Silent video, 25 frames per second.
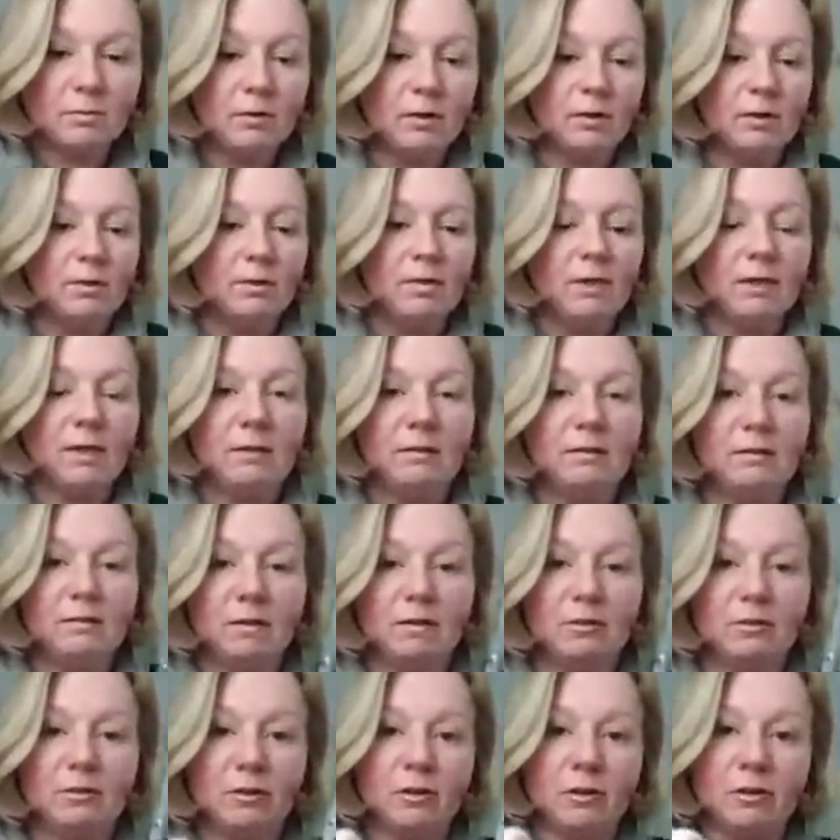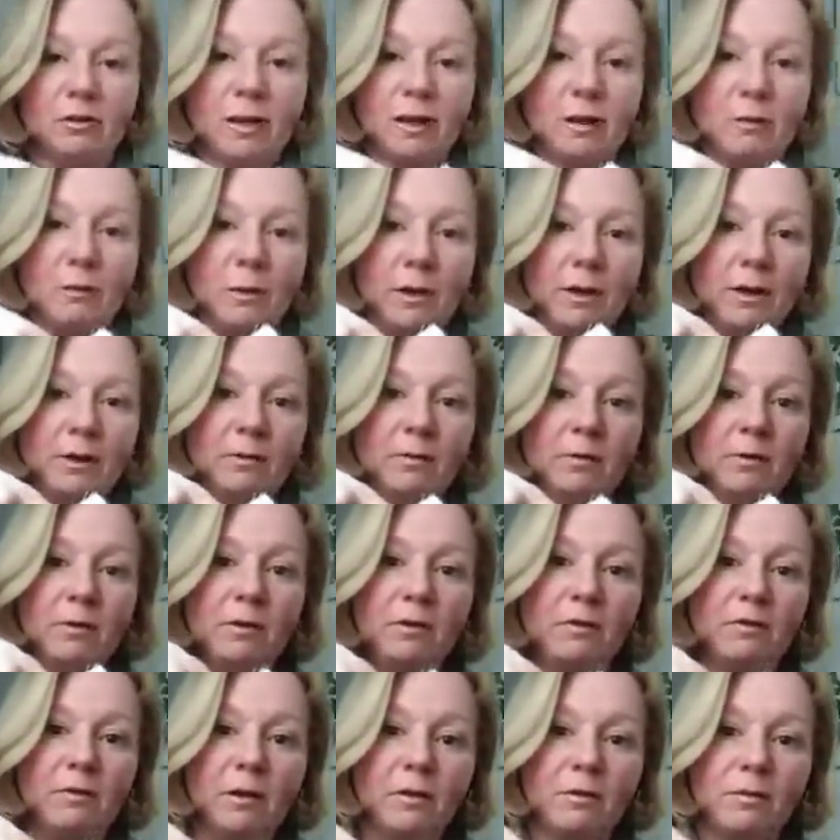And then, so I'll show you that way.
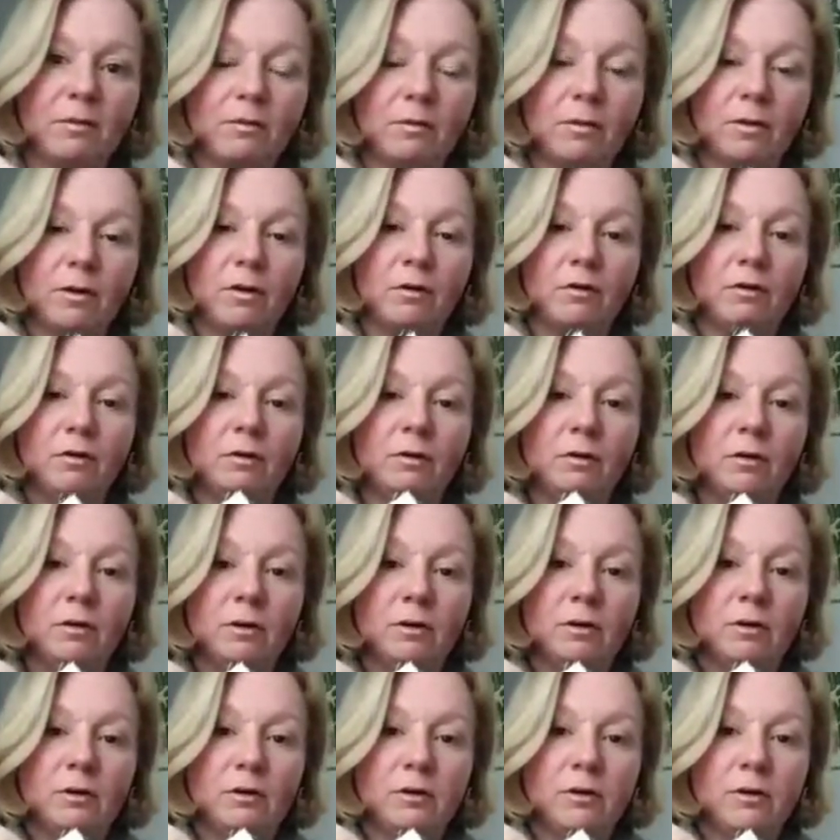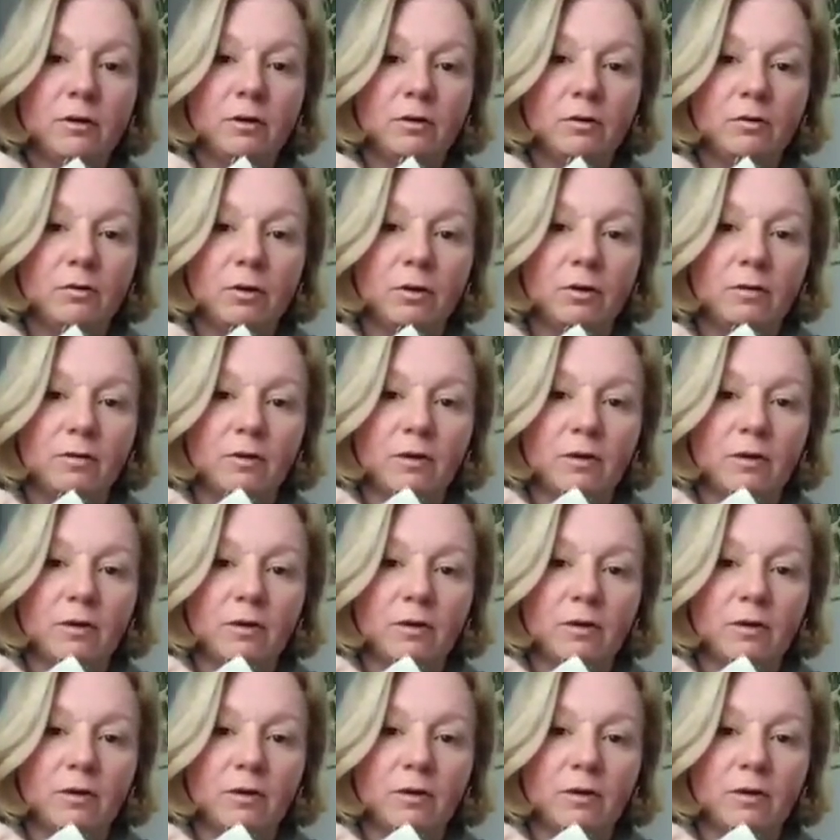So I've sewn across